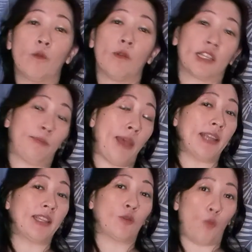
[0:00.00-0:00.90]
works
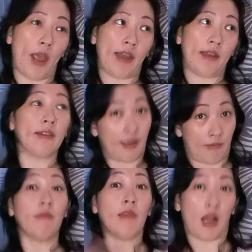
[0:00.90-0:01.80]
best when,
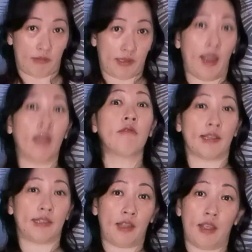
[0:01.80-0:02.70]
outside
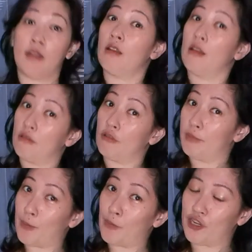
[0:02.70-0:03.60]
resting in room
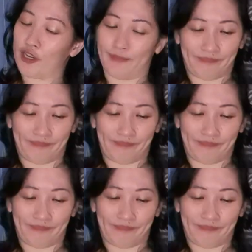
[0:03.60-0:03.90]
temperature.